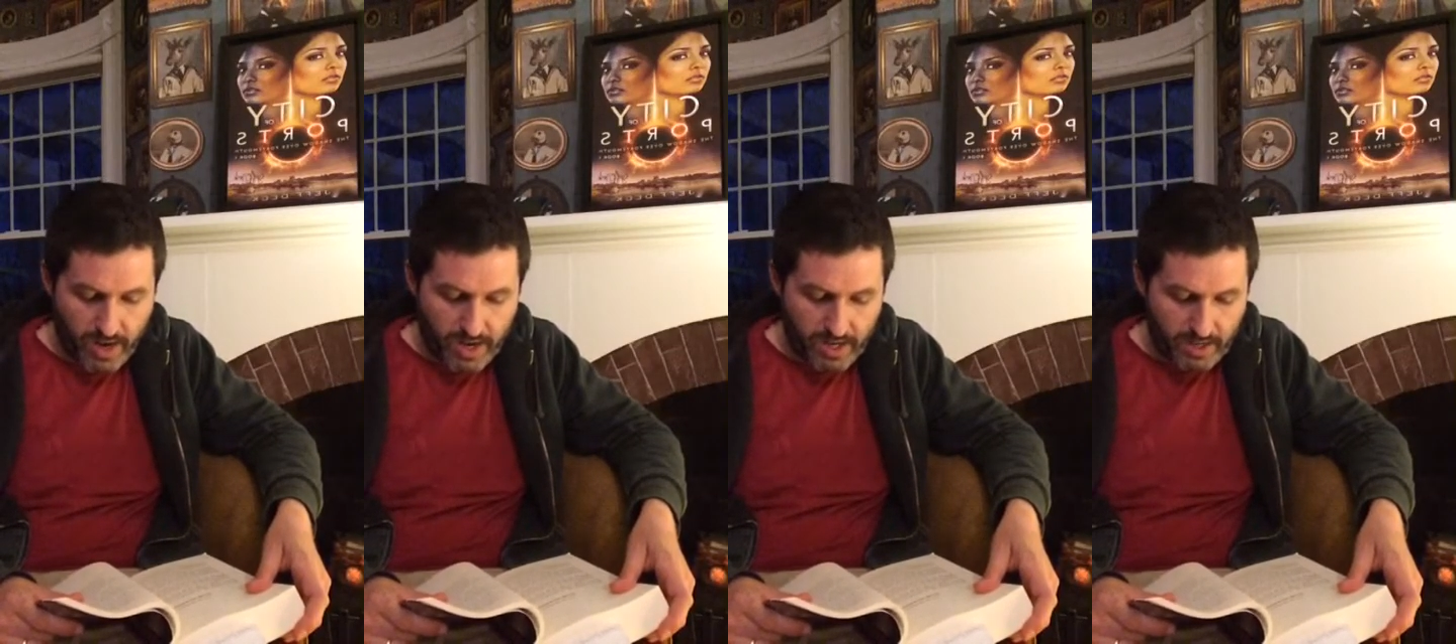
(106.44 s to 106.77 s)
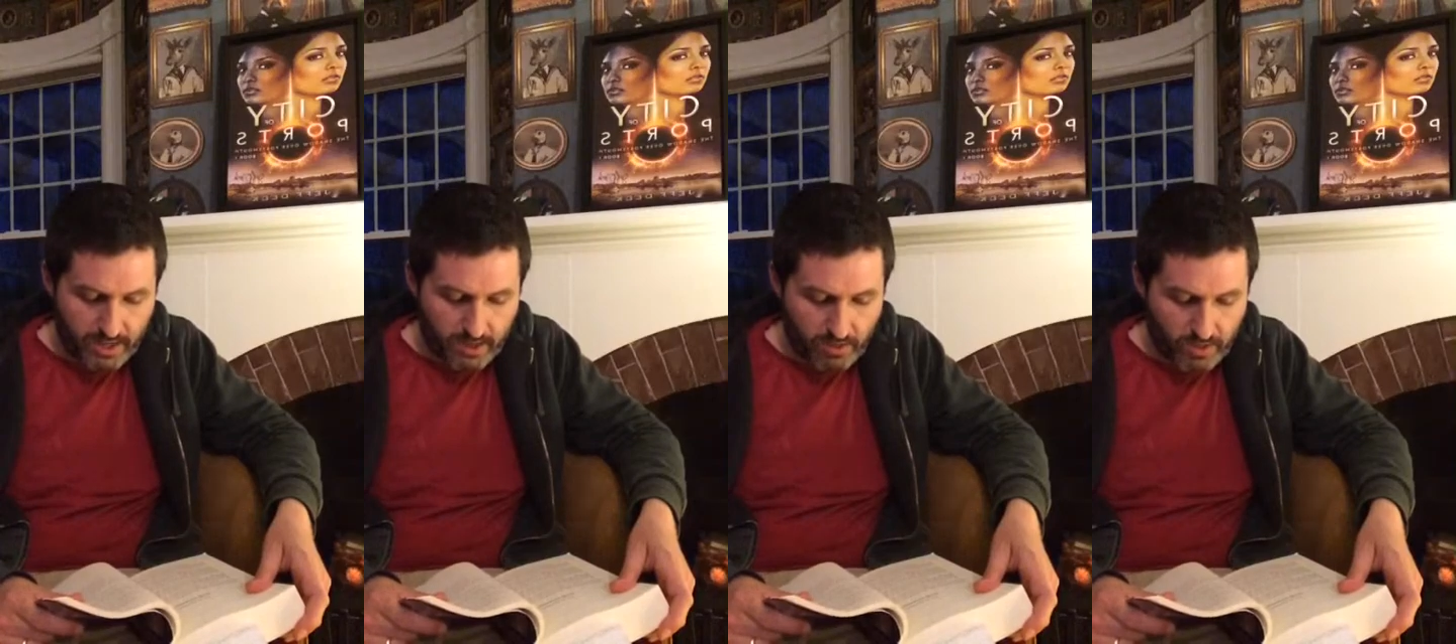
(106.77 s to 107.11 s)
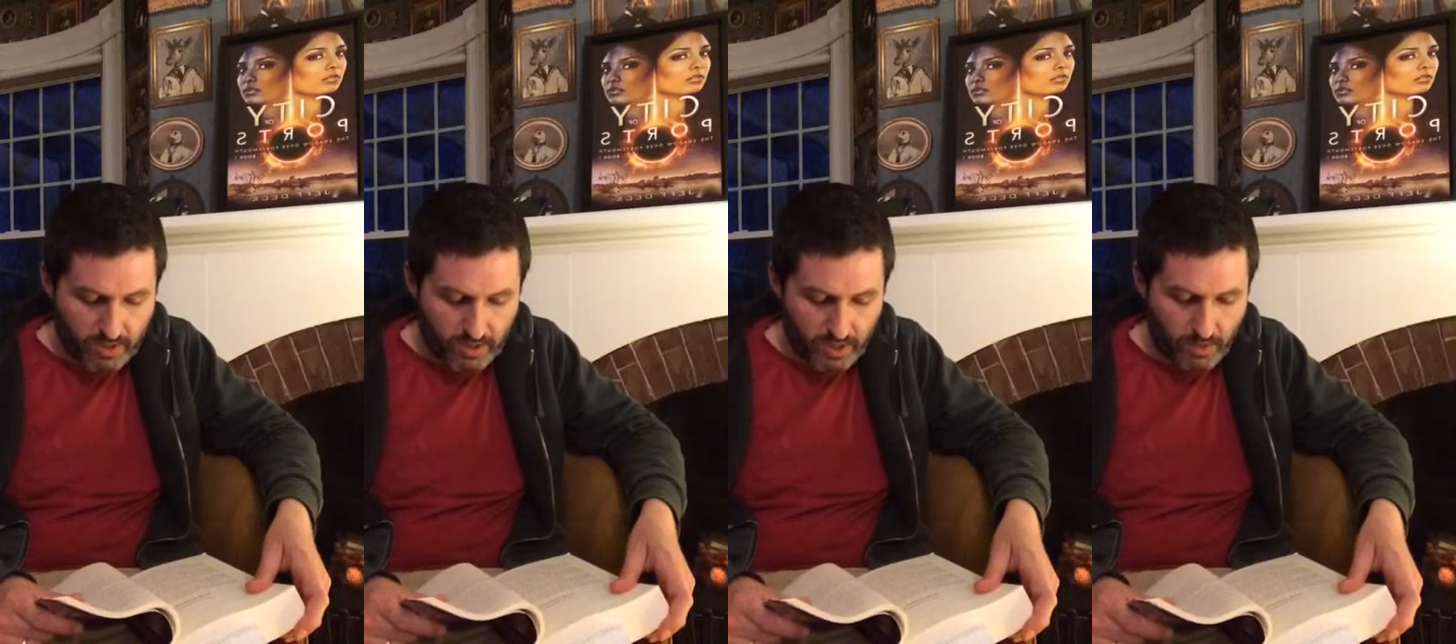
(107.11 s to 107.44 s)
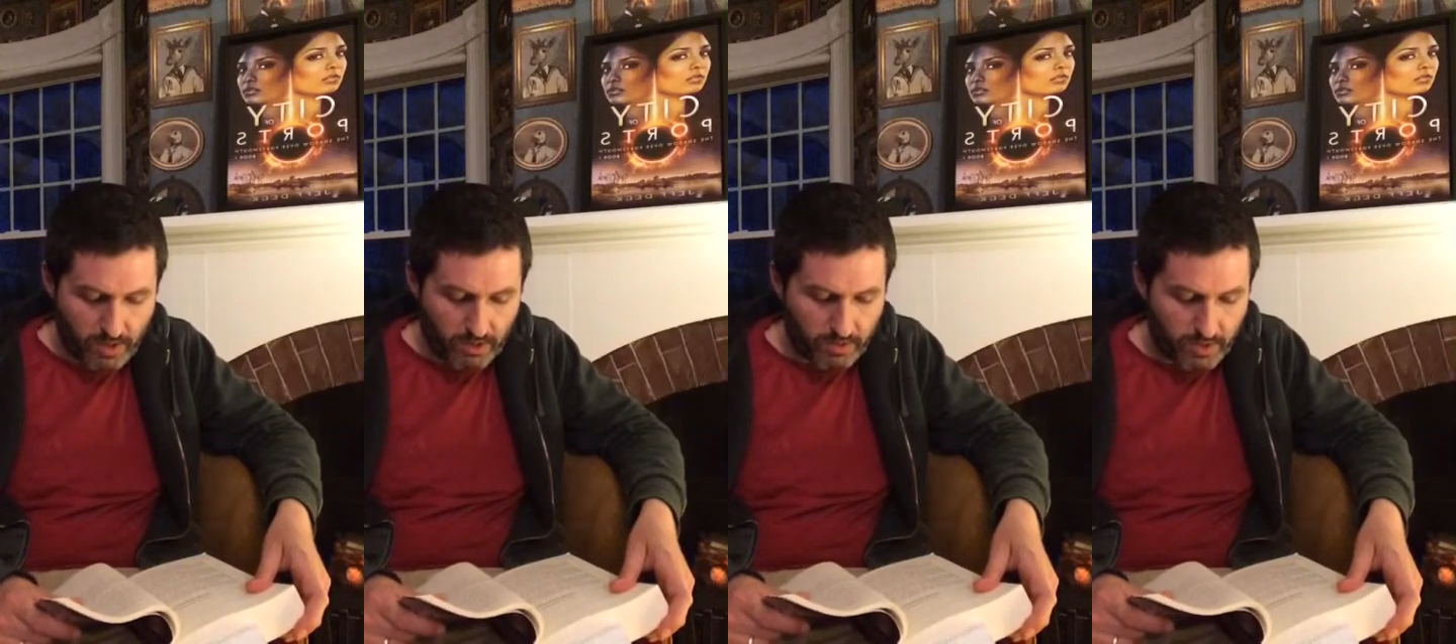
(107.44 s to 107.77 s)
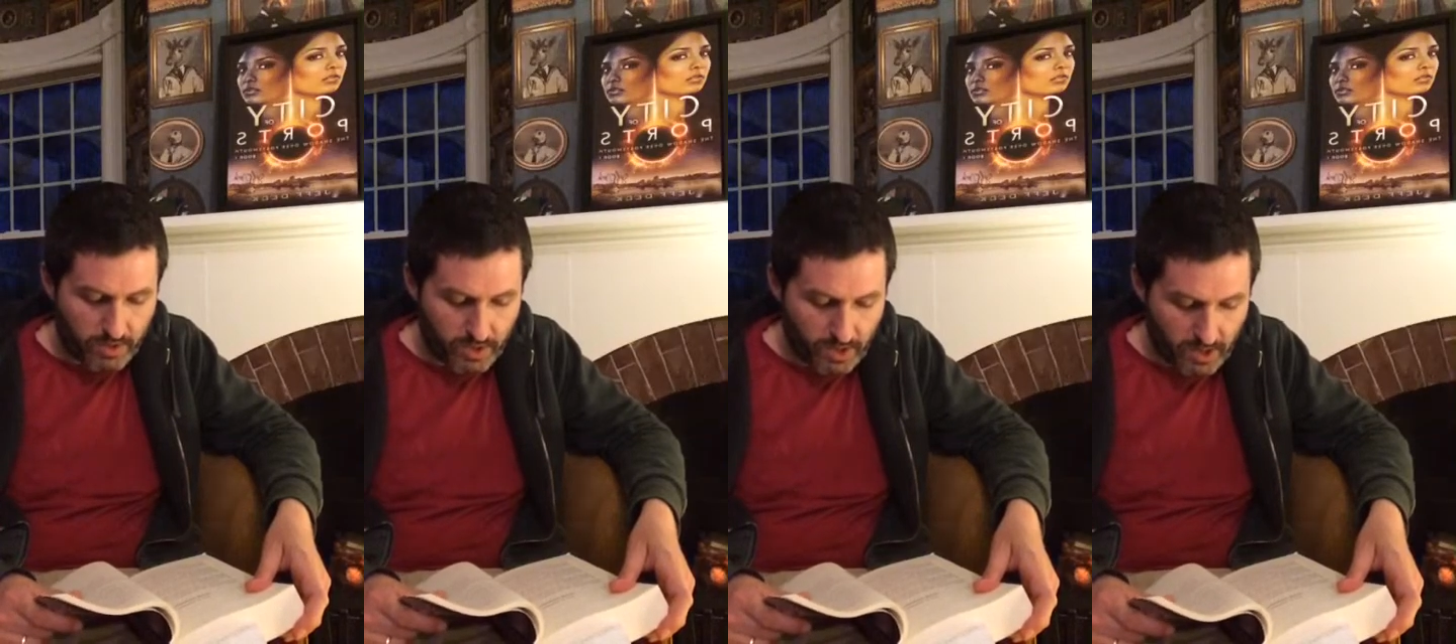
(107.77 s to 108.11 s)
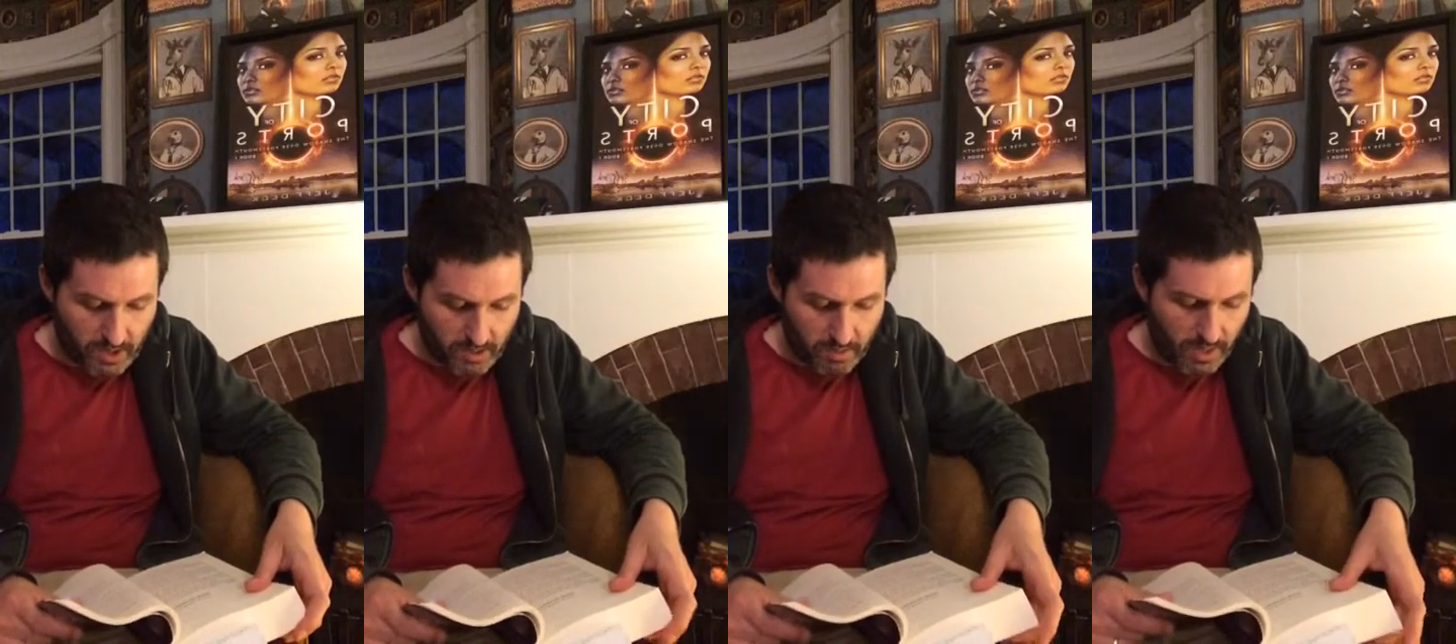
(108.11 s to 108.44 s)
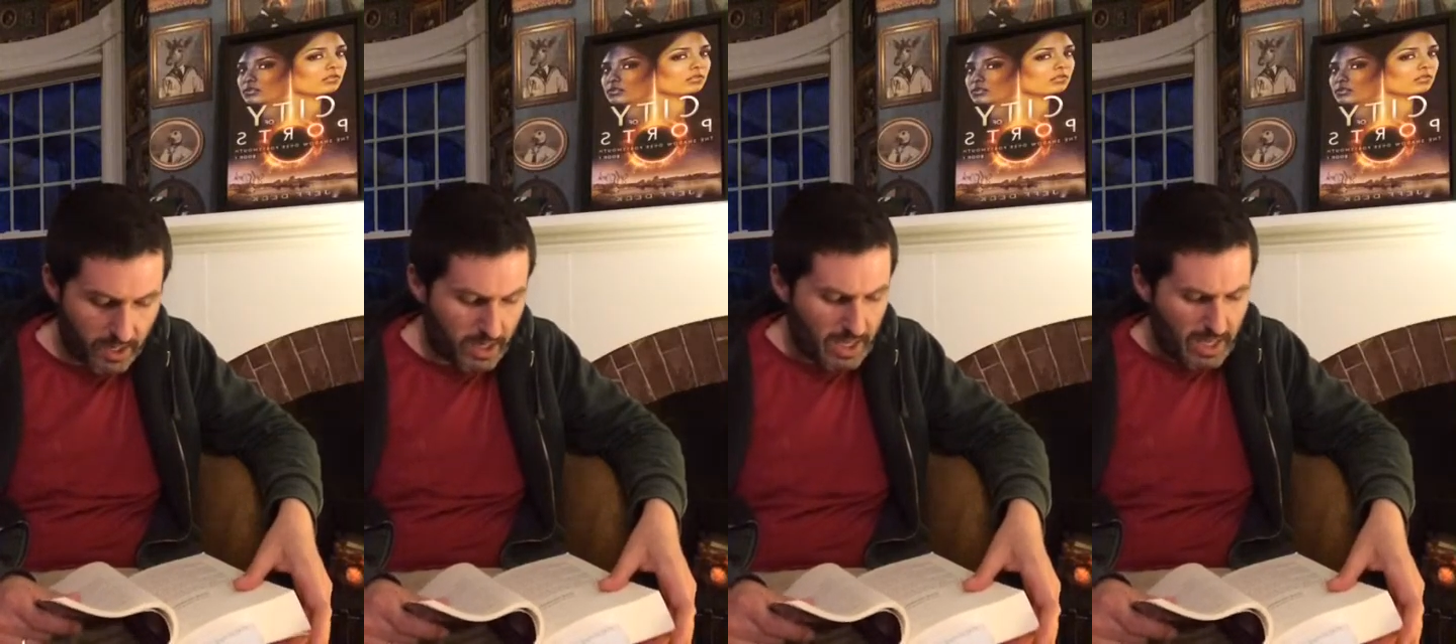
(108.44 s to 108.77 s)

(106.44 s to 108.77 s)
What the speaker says: and drizzly one for certain, but